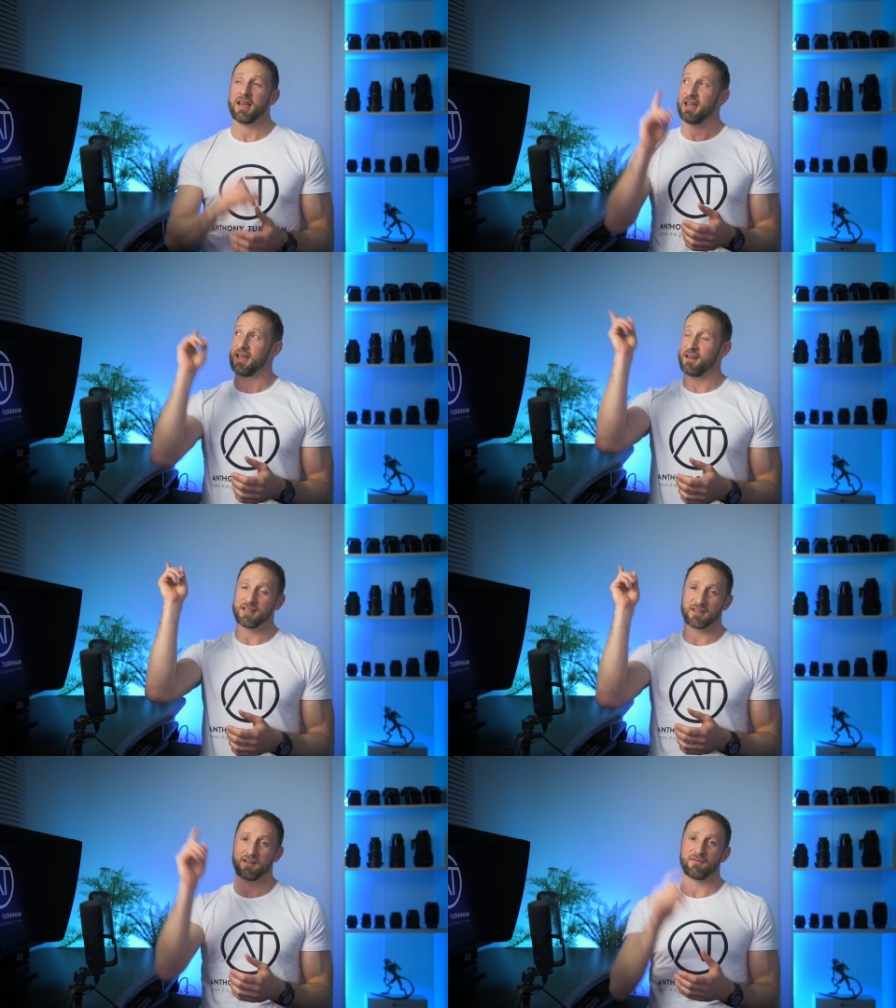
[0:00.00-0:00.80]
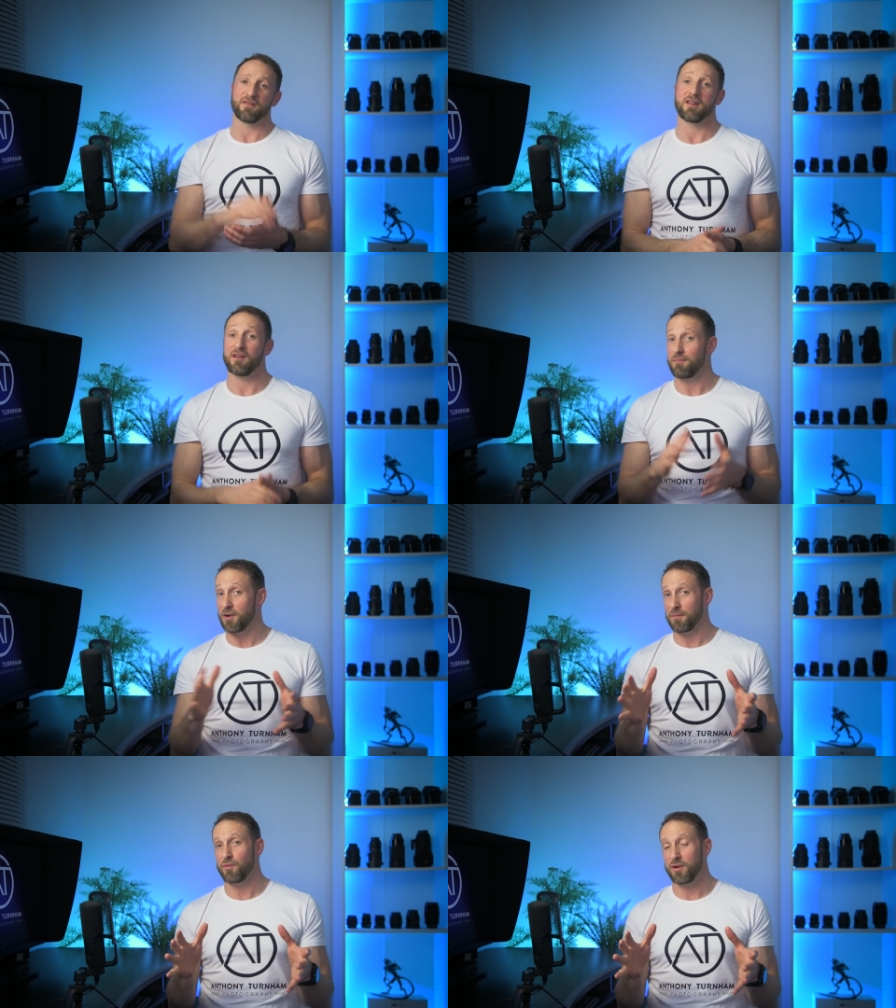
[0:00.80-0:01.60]
Here is another video that
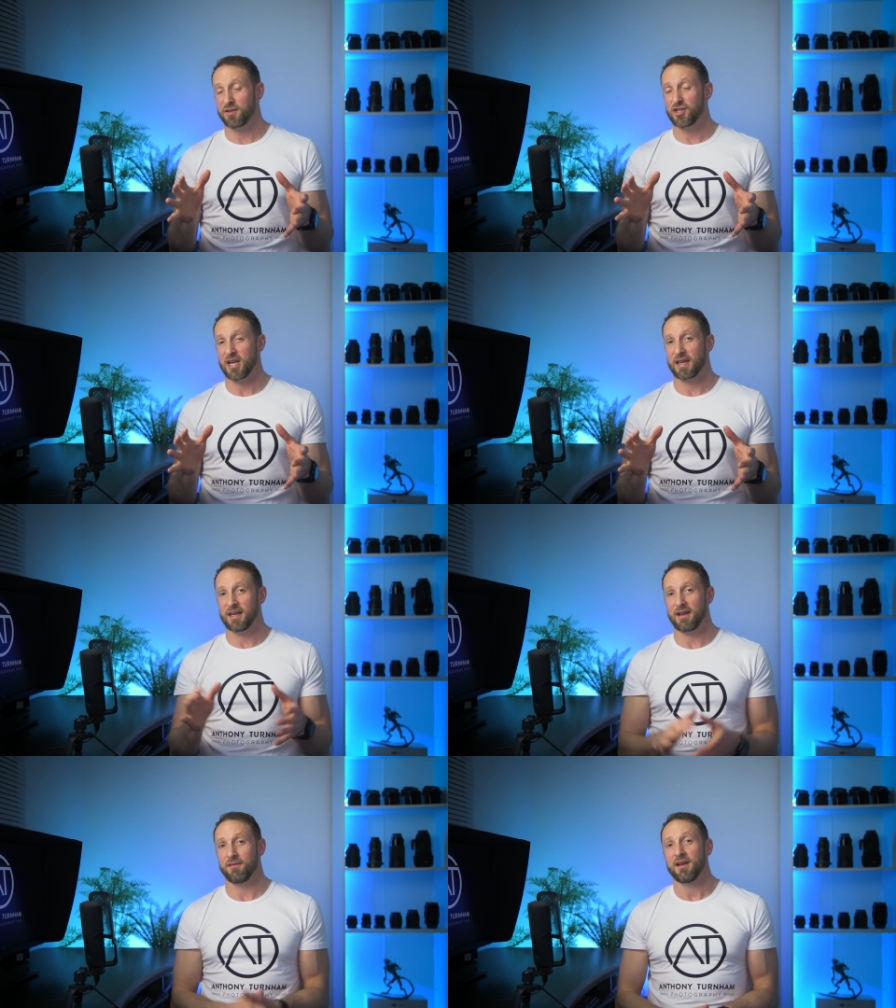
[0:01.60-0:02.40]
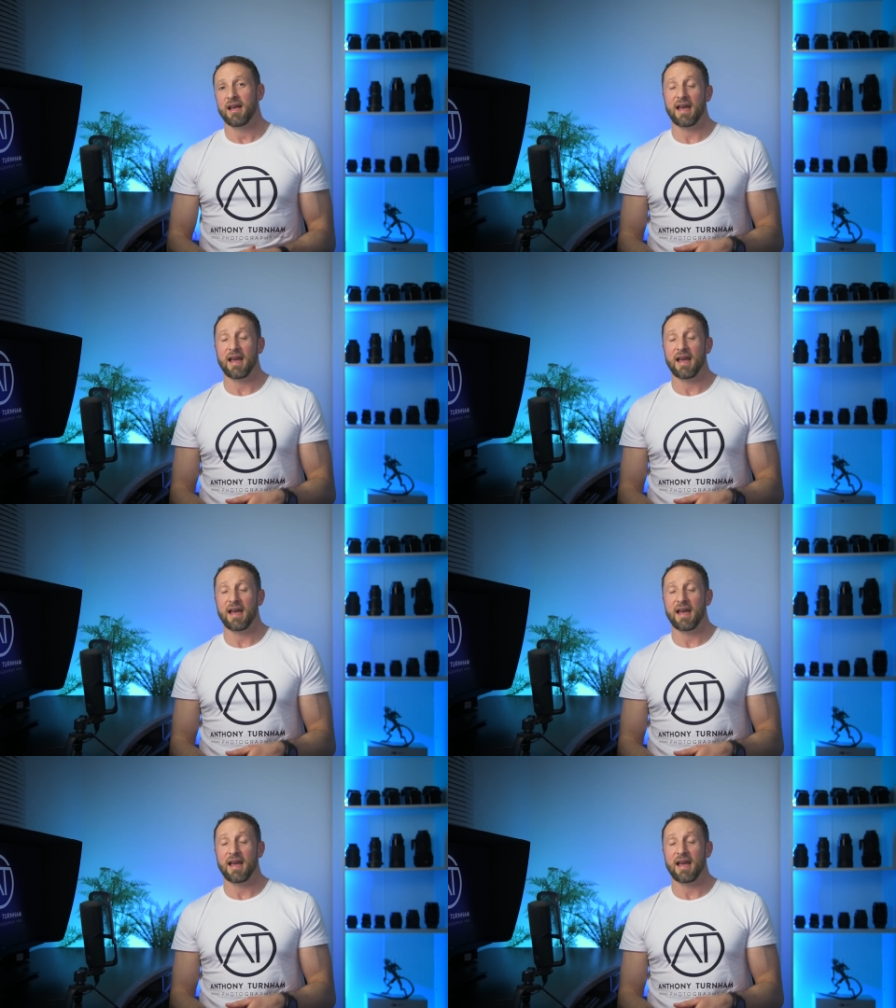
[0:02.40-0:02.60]
might be worth checking out.